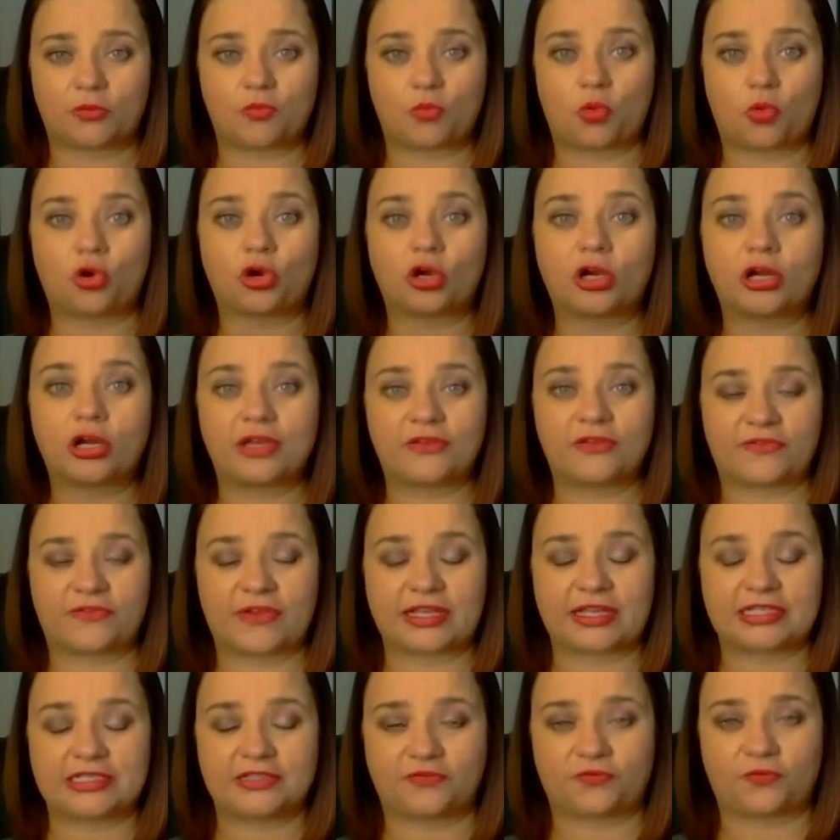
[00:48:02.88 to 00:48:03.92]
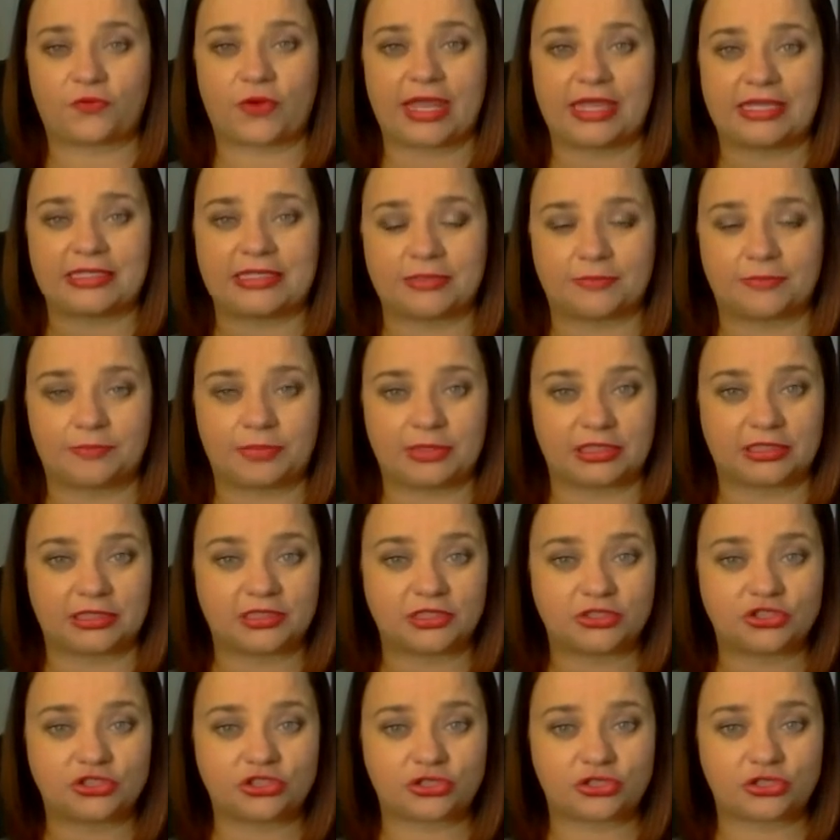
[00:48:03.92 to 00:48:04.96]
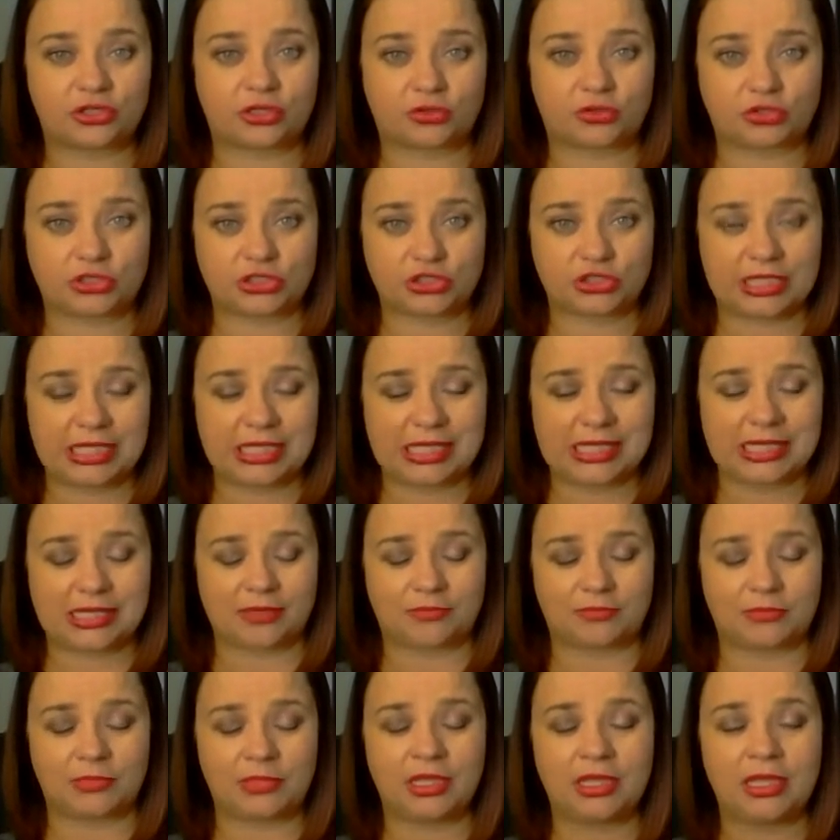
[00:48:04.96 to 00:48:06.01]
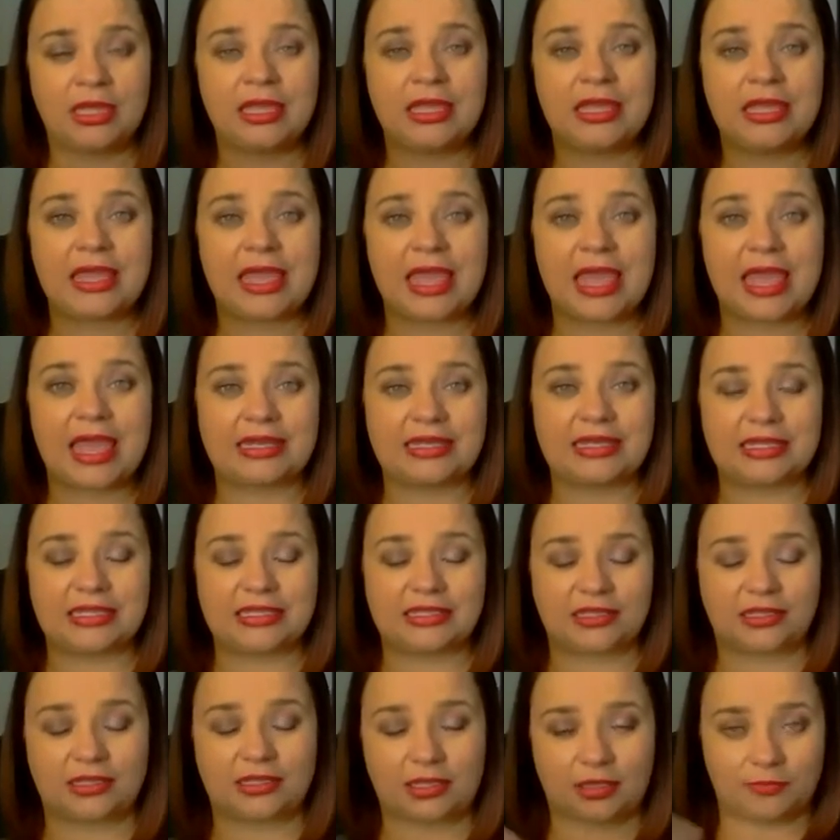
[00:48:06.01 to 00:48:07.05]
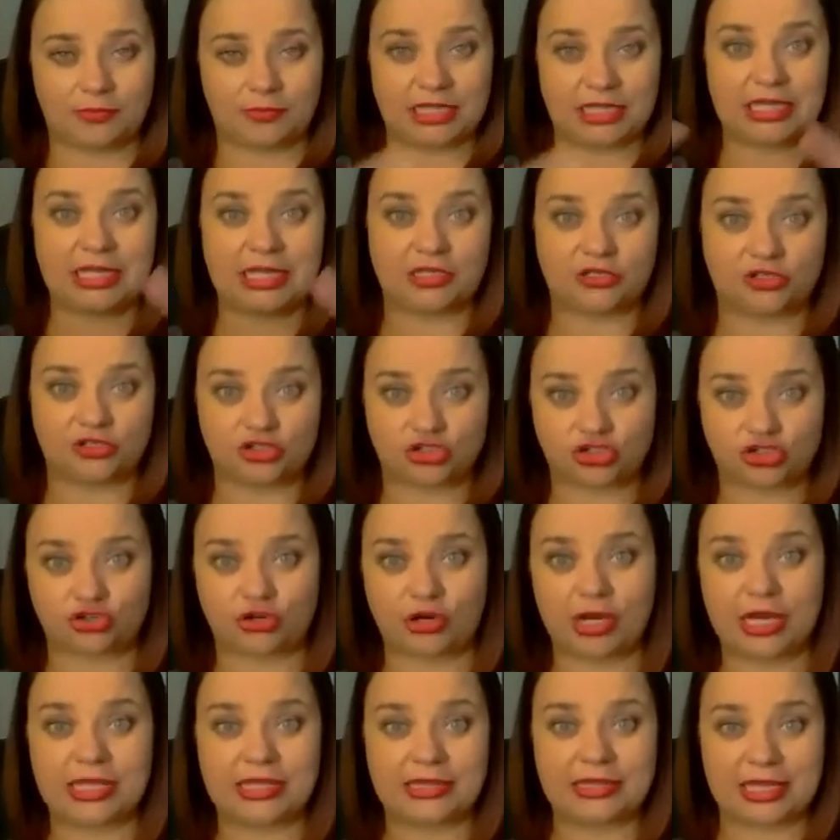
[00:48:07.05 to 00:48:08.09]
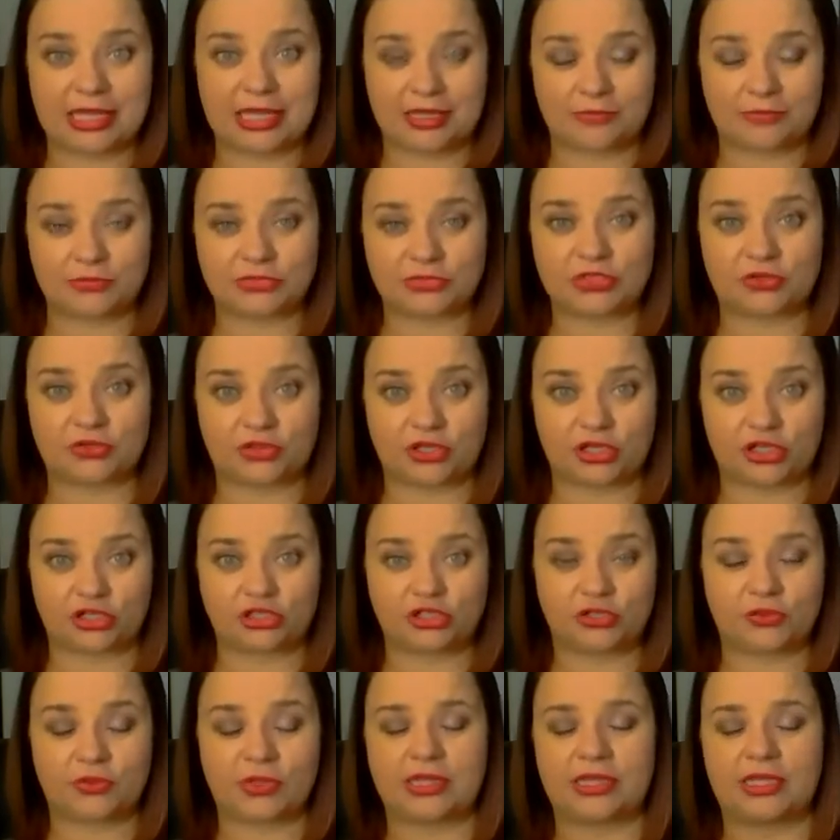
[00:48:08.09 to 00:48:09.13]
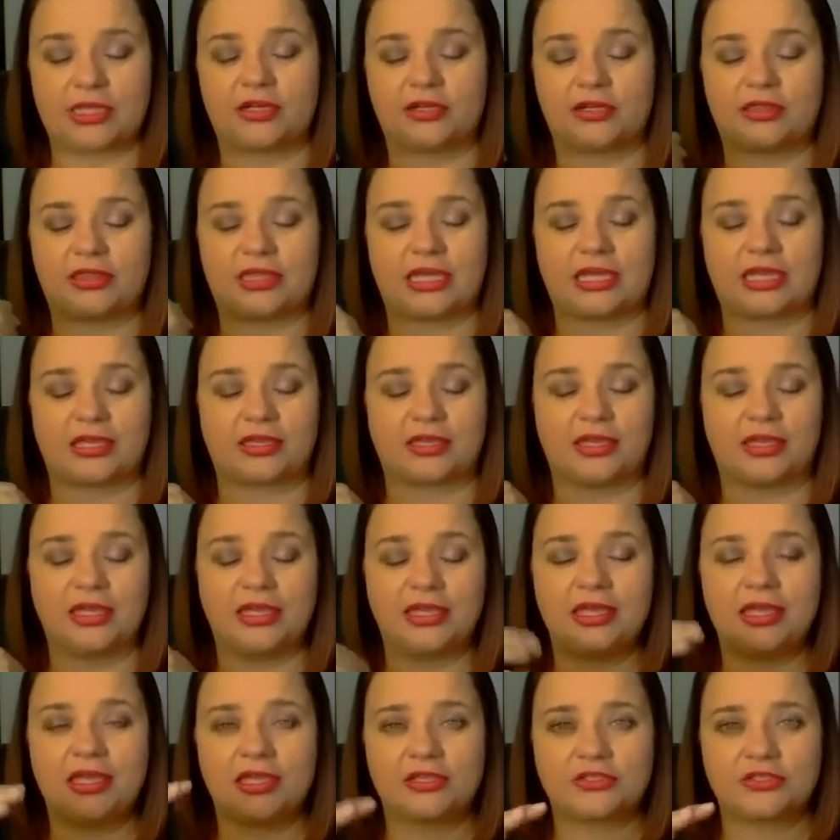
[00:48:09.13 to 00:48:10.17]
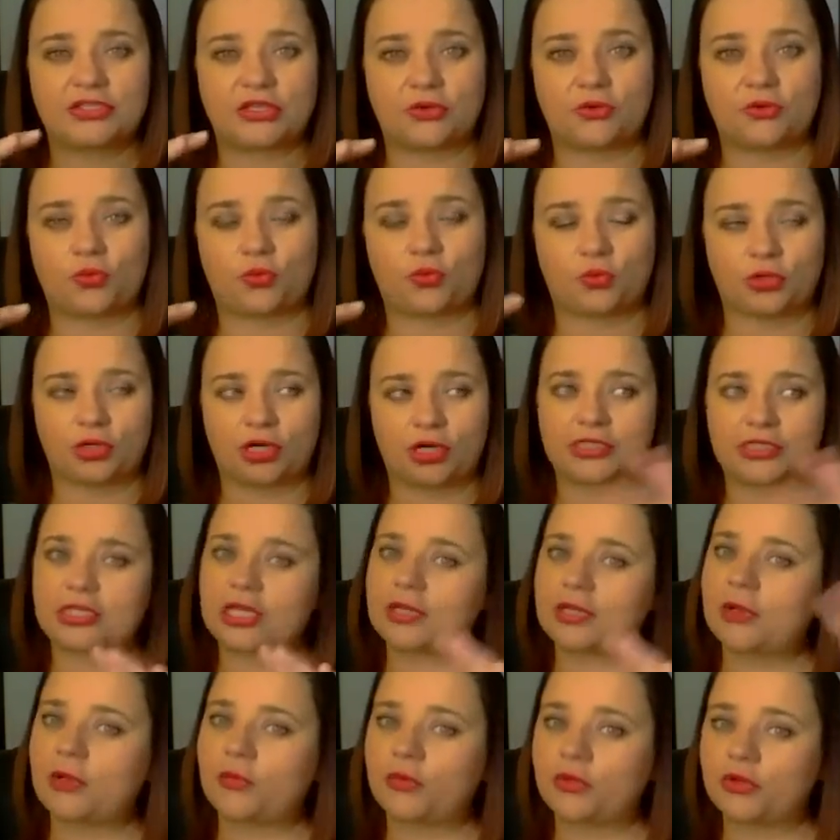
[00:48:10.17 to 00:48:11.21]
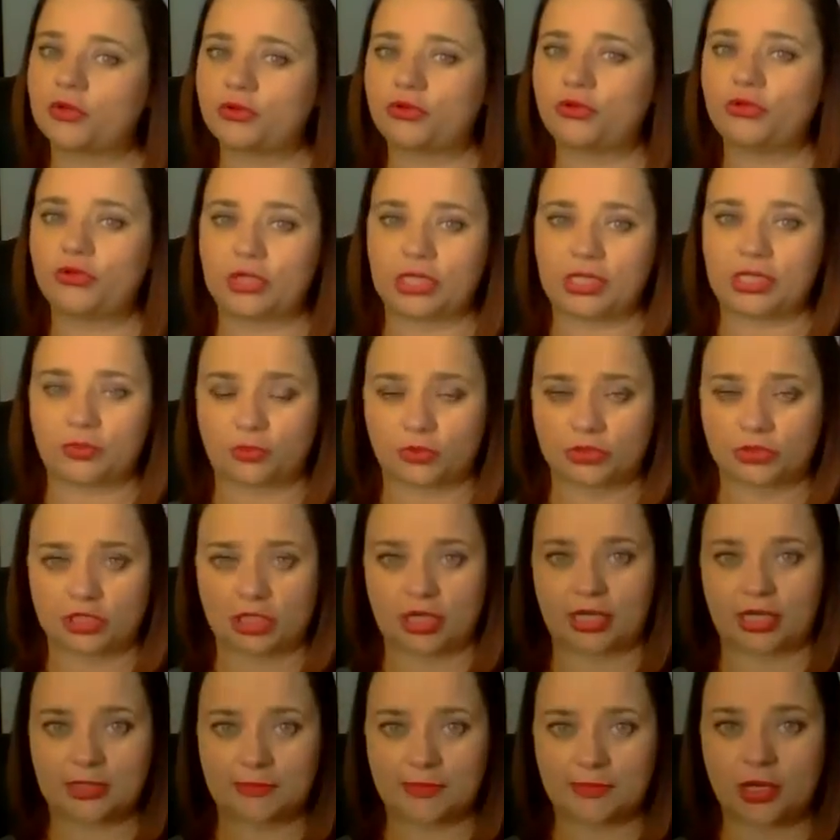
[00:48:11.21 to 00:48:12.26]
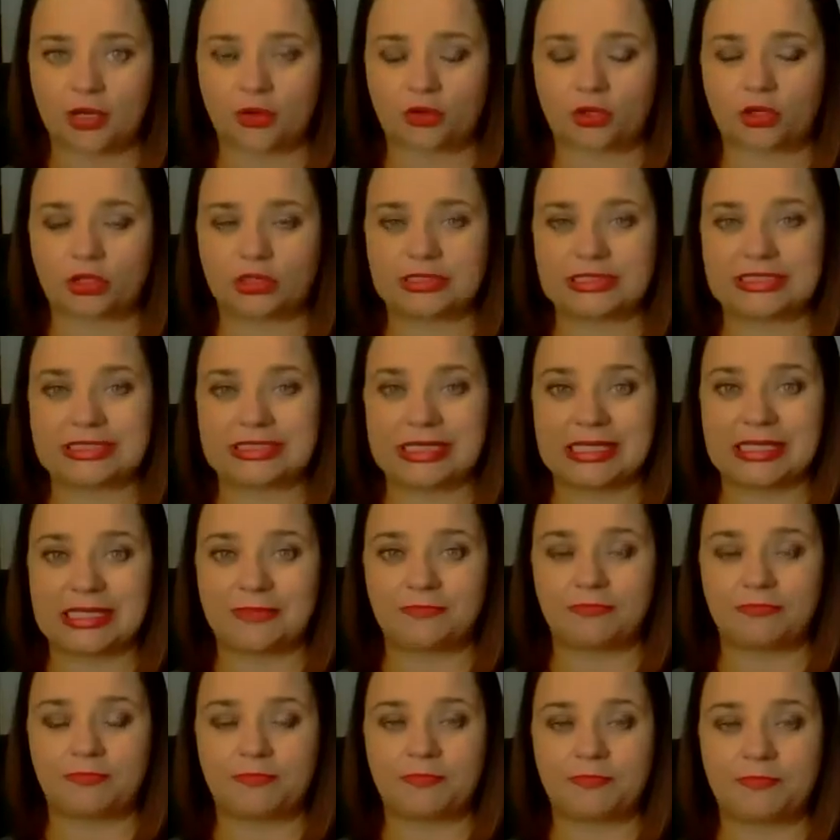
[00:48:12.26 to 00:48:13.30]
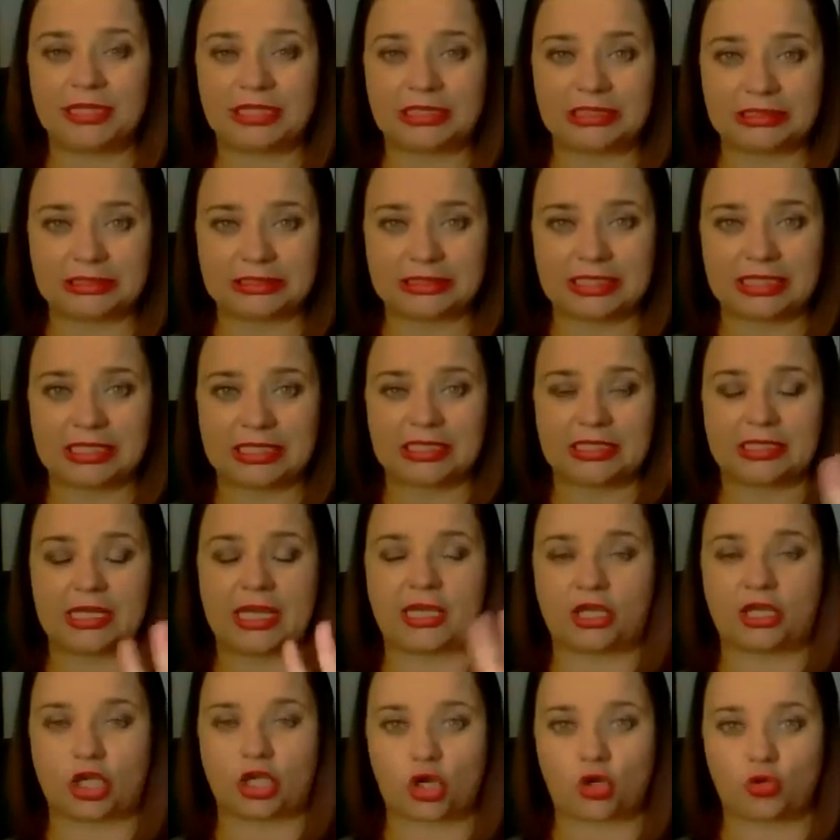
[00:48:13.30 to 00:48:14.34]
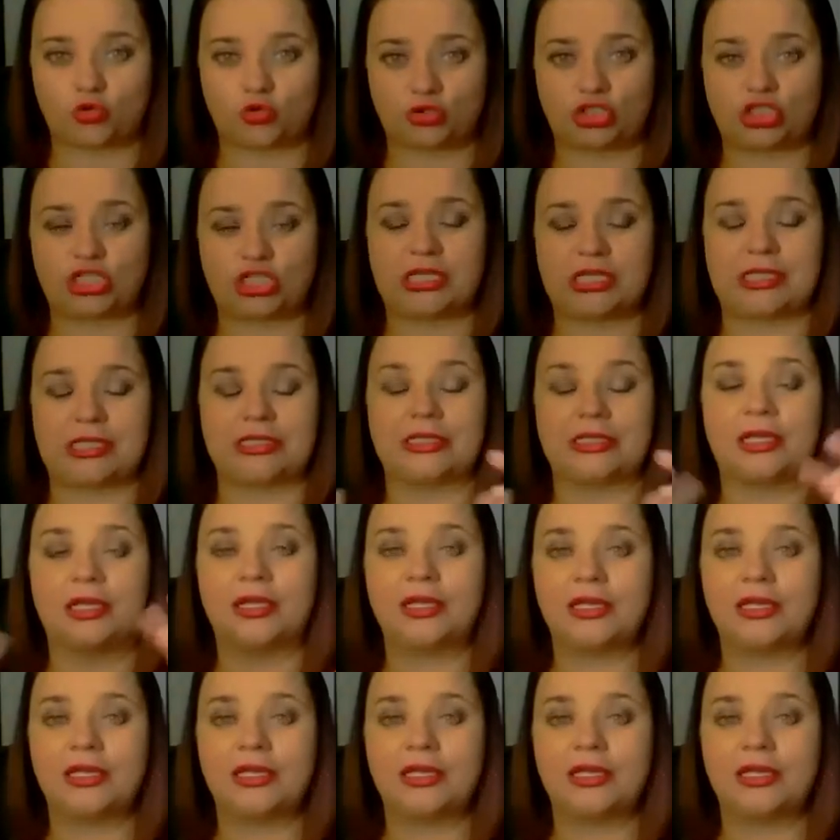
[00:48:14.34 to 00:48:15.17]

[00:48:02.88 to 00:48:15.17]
more effective way to build a team, and meaning train them so they're doing their thing. So we're not talking about recruiting. We're talking about team building and coaching